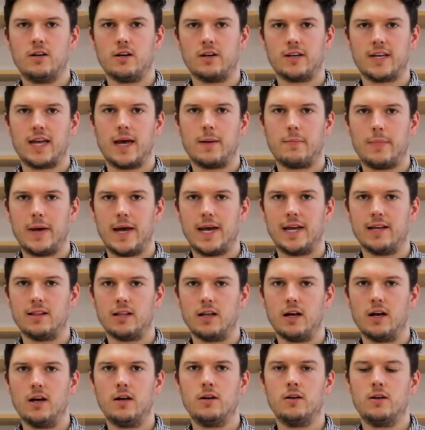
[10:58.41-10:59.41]
and get
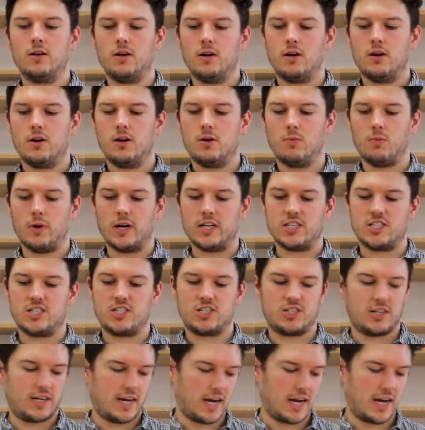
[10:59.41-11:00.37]
paler, which